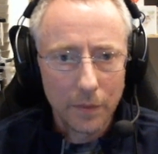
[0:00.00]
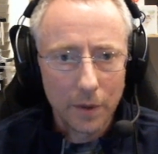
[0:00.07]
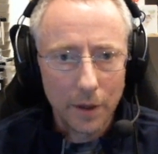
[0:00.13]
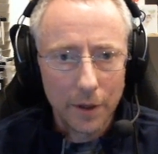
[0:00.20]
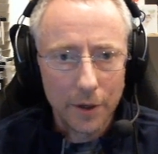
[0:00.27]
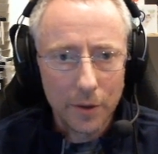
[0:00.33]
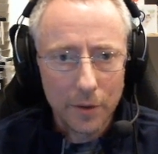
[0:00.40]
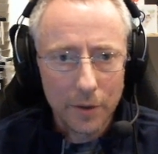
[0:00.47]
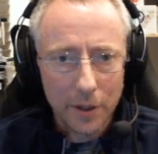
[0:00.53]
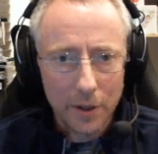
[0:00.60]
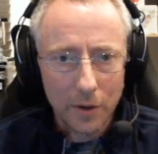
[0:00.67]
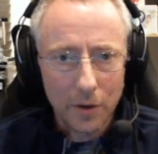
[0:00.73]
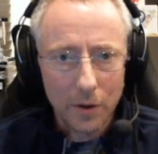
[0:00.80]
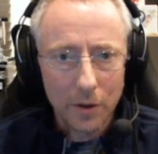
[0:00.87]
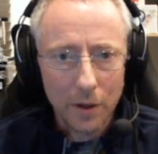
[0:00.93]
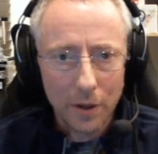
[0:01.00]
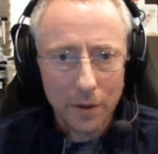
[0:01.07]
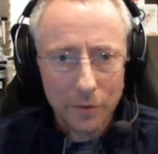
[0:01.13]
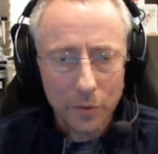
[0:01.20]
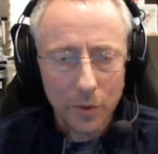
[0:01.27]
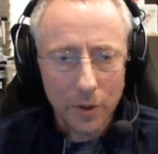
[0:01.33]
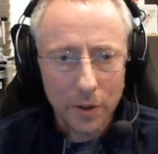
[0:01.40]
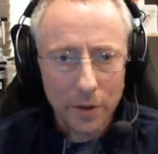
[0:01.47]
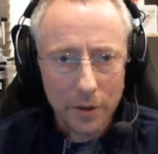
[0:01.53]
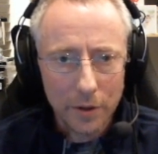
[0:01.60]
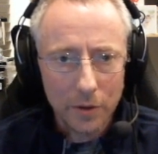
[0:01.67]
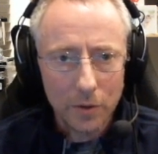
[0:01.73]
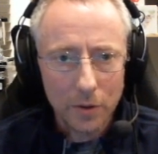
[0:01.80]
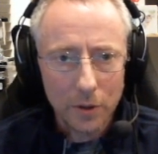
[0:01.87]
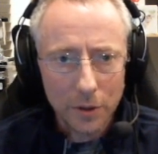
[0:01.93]
I know they archived one of their
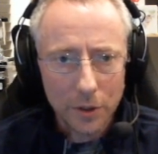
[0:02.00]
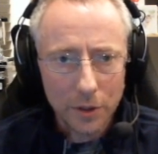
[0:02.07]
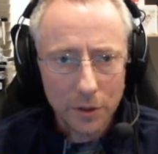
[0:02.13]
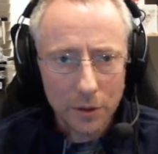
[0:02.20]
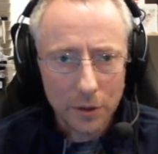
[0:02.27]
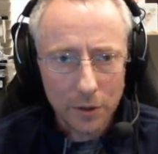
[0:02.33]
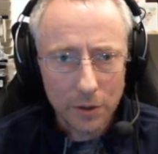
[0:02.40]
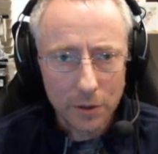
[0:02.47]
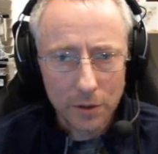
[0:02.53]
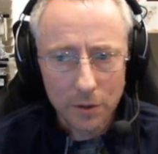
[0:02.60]
Orator